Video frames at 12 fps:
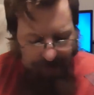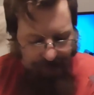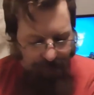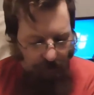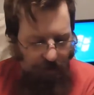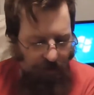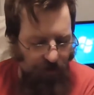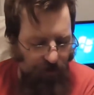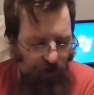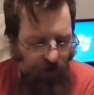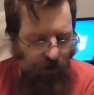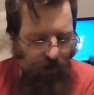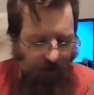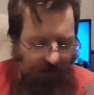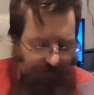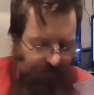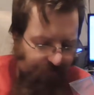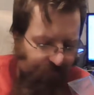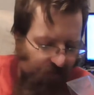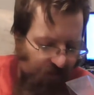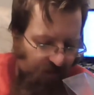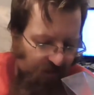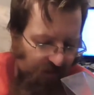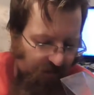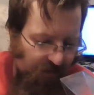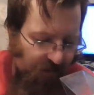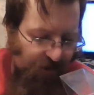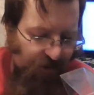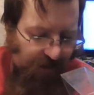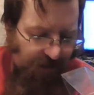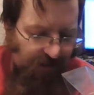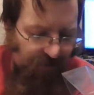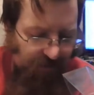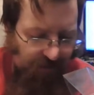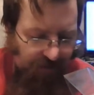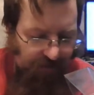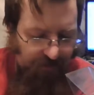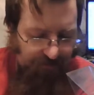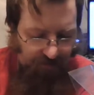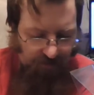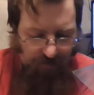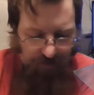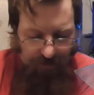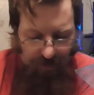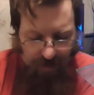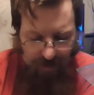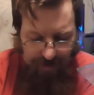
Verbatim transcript: fucking shite fucking uh, jazz record of sorts.